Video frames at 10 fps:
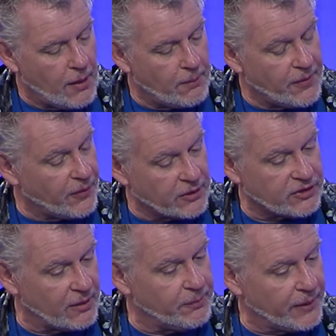but there are
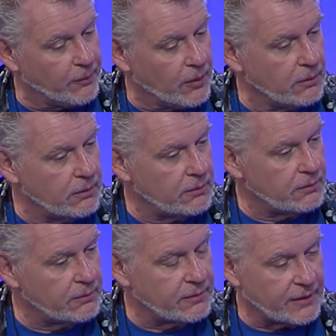some people
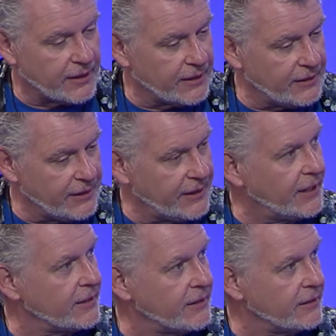that can eat
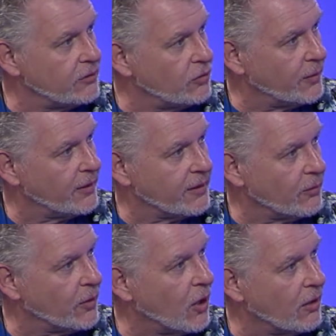anything, anything.
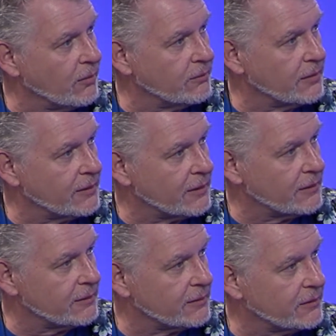We call them,
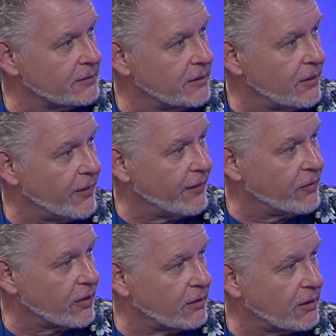you know, they have
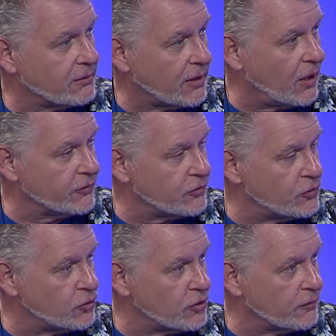the
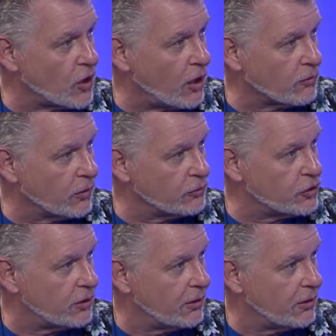constitution of a cockroach.